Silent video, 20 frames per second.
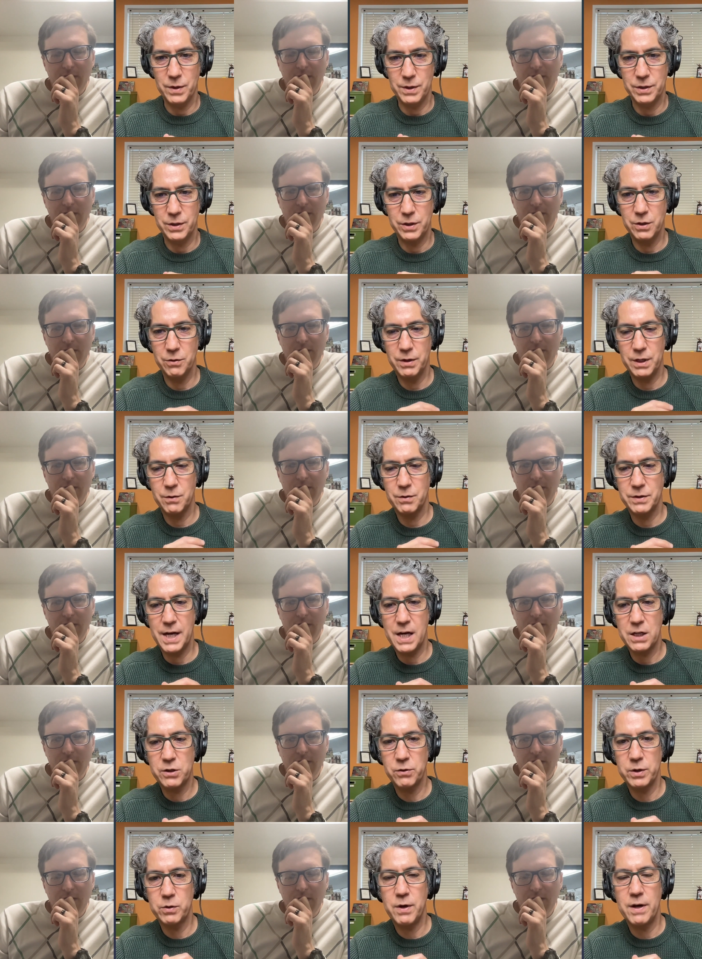Speaker 1: actually quite
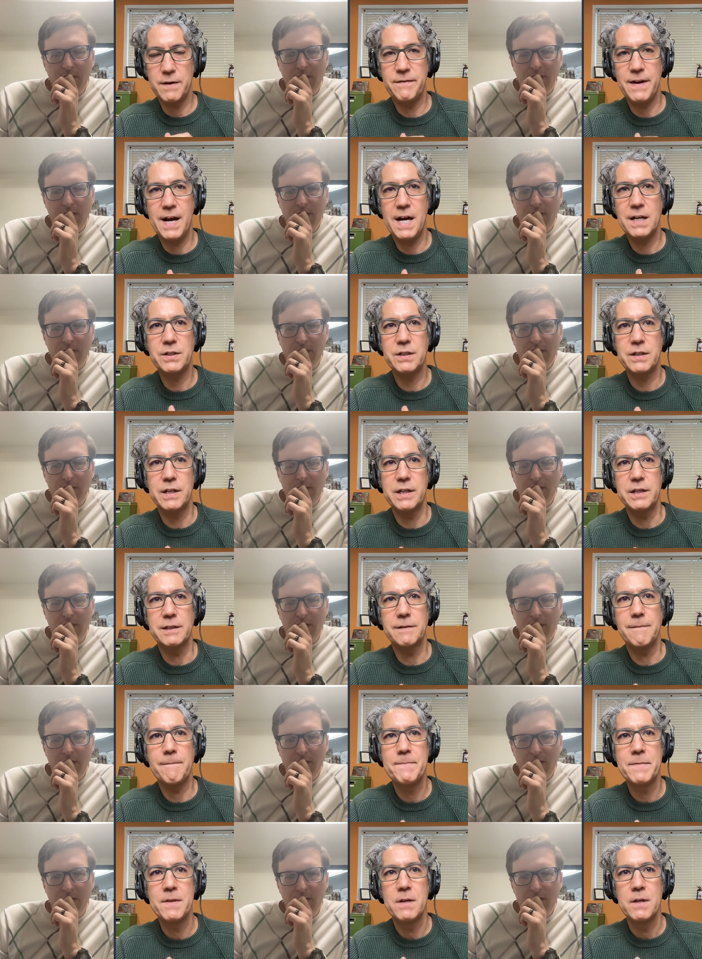fascinating.
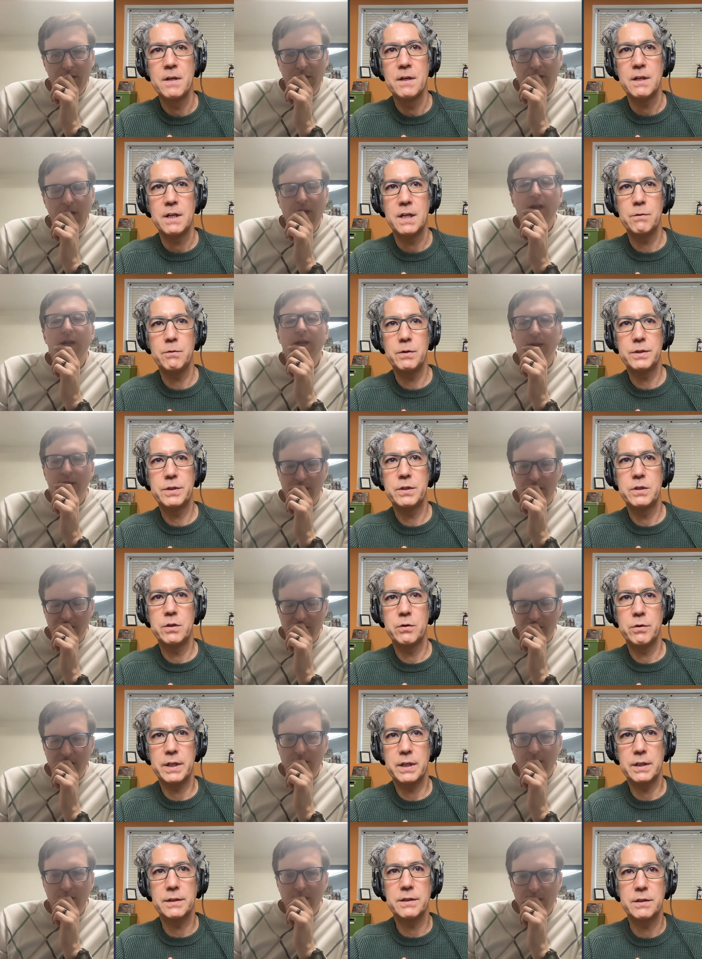He was doing
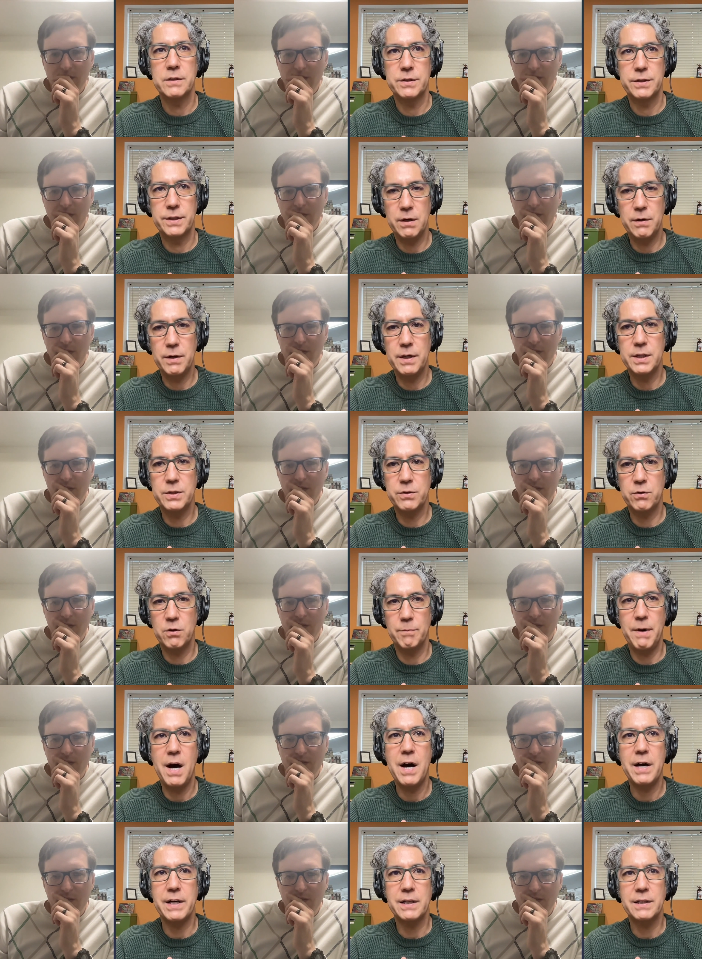serious robotics.
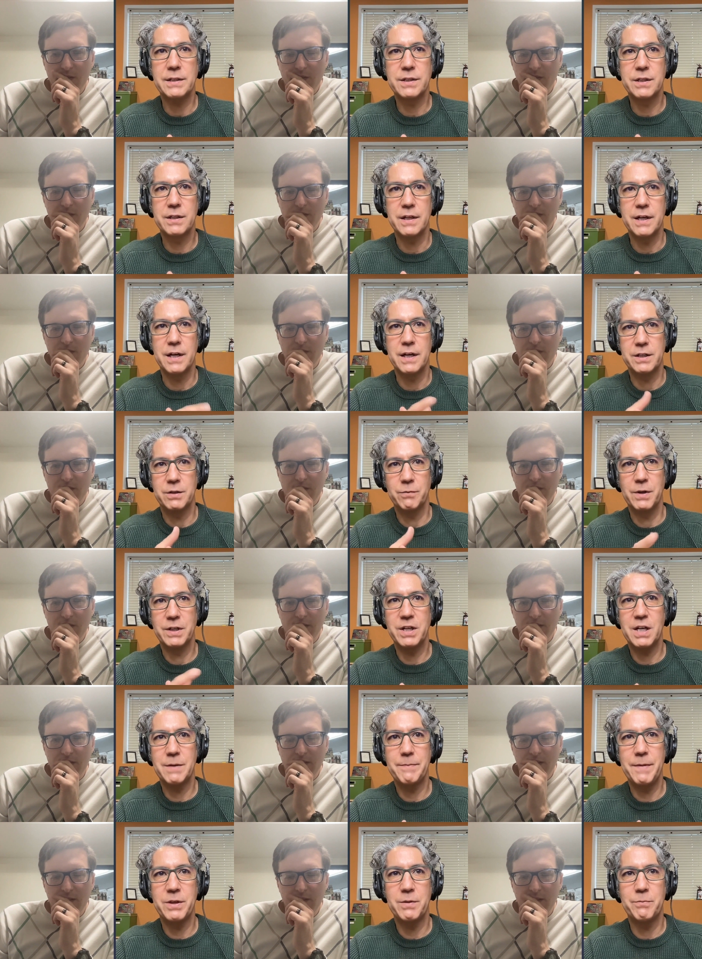Uh, do you want to talk about the
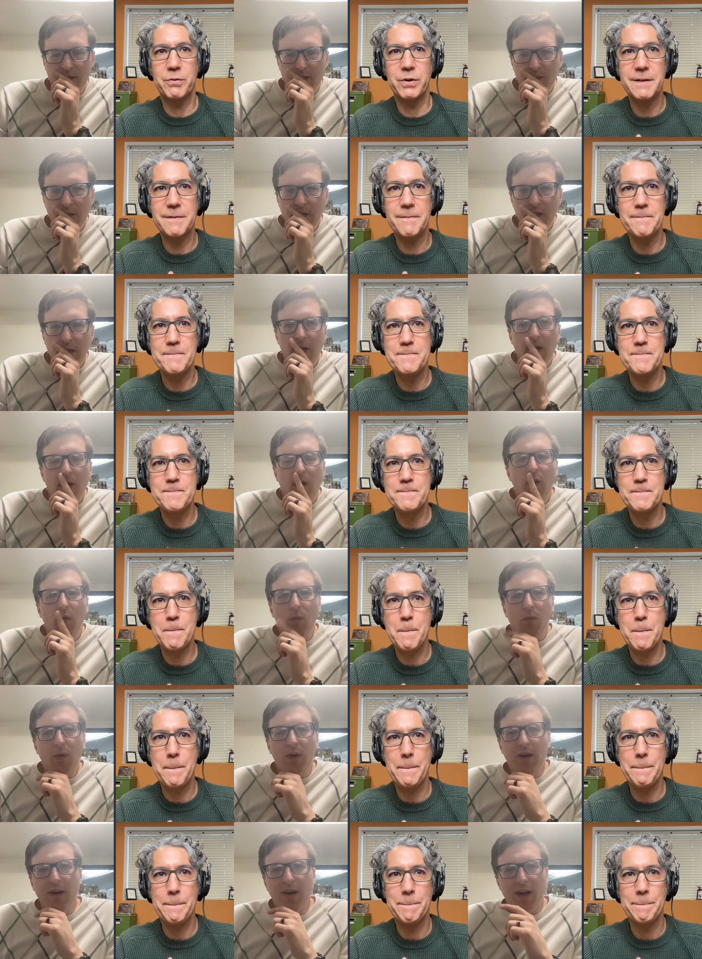brick?
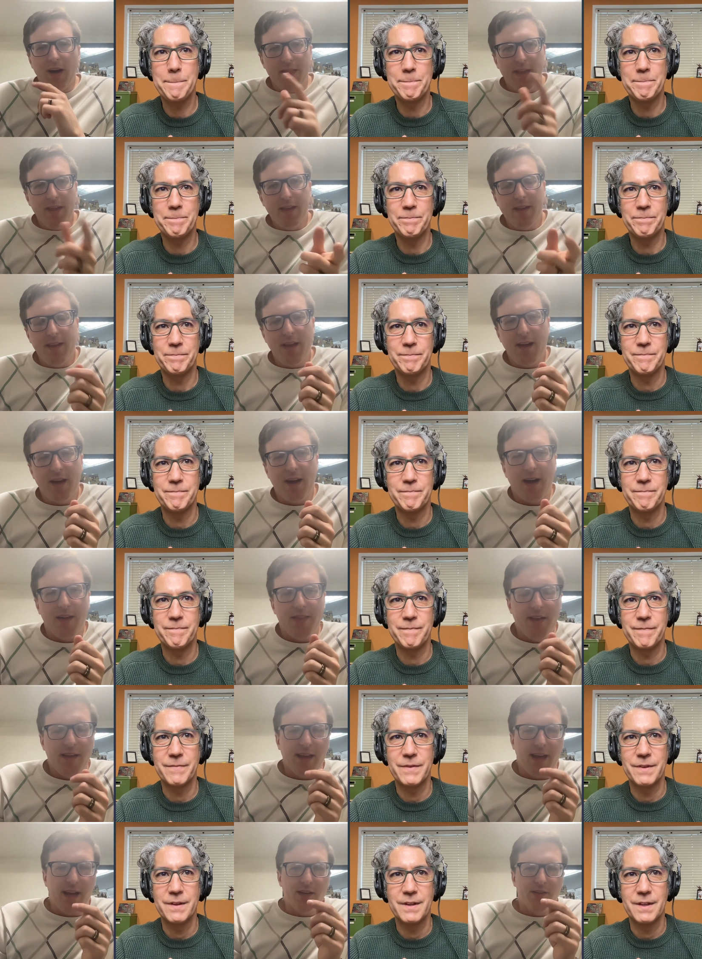
Speaker 2: Well, I think yeah, I
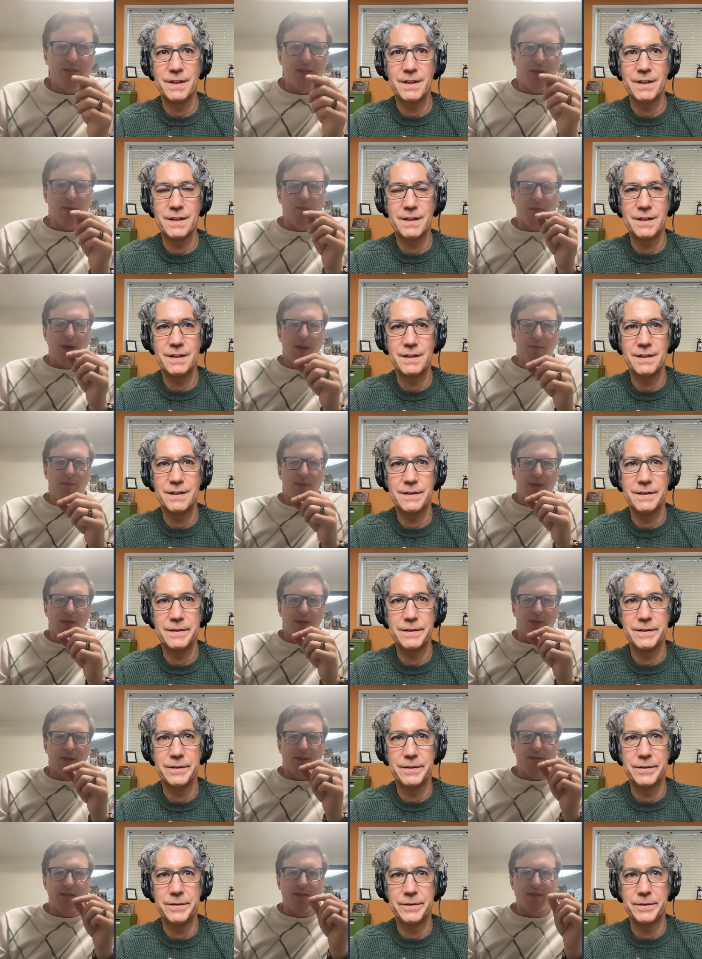think actually it might be
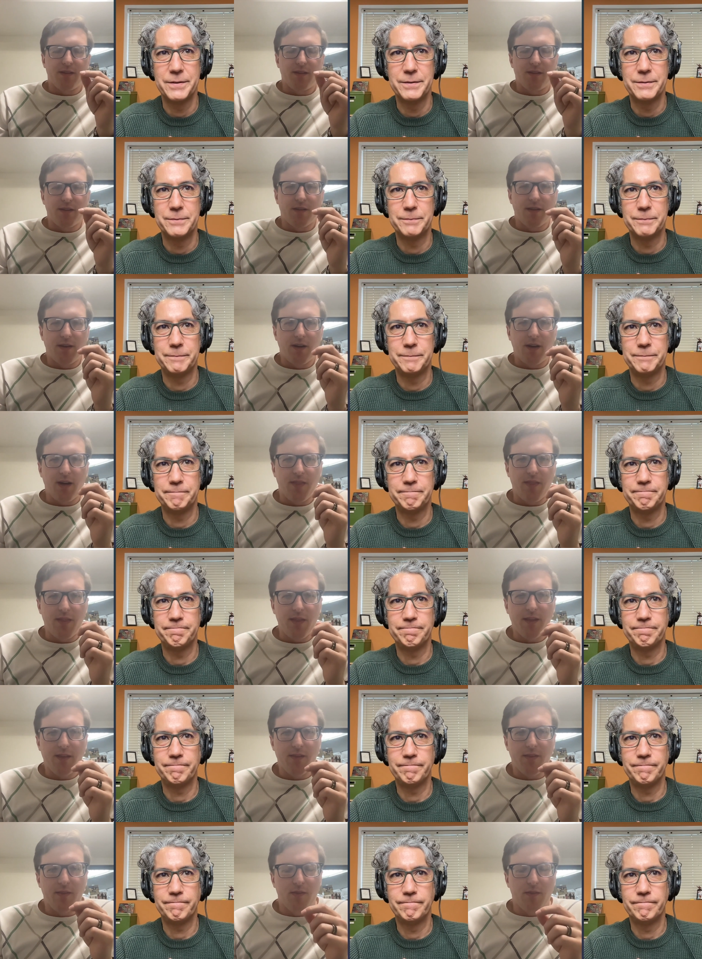good to. I
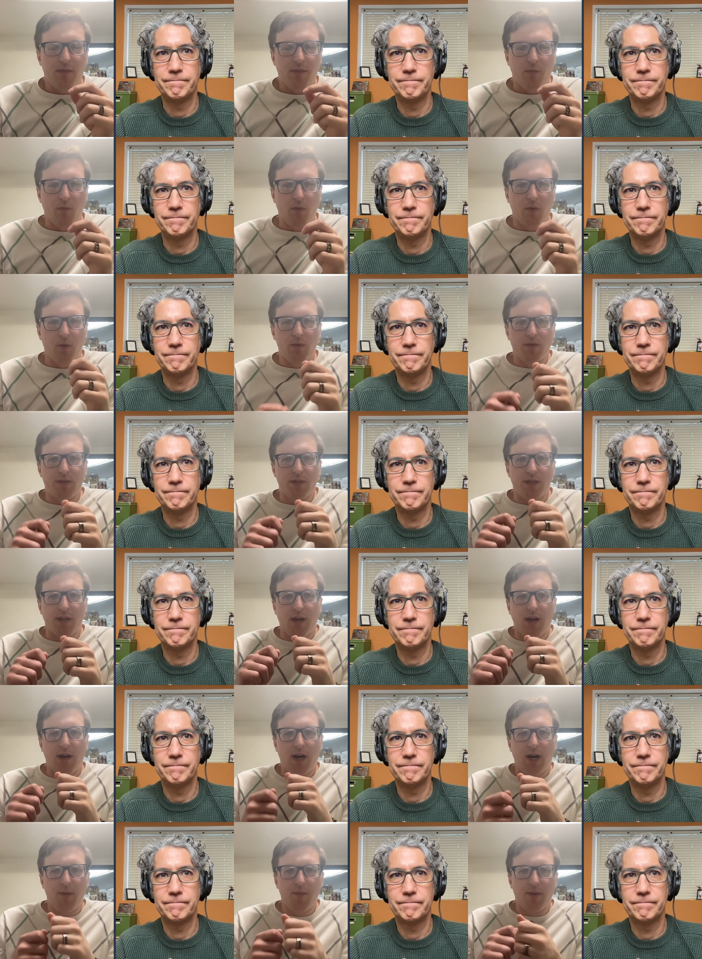think what was in
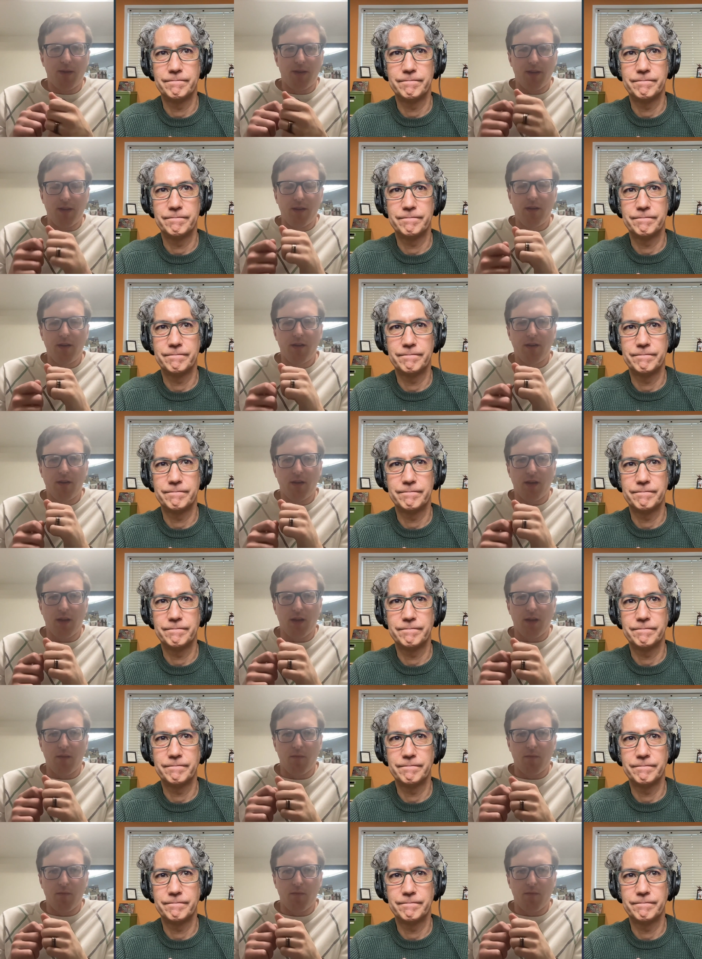common in